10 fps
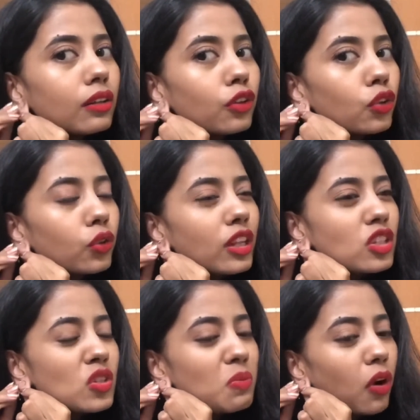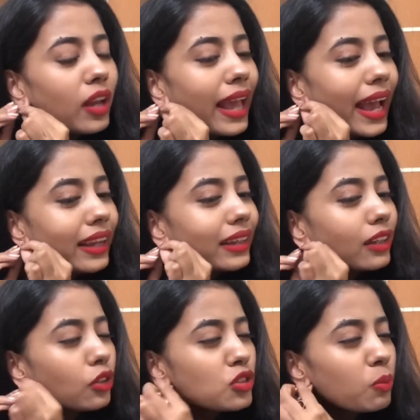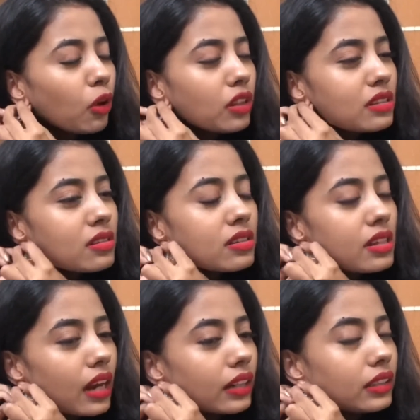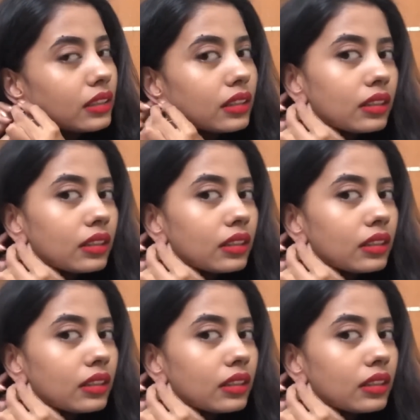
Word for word: you know, that small hanging or small stud.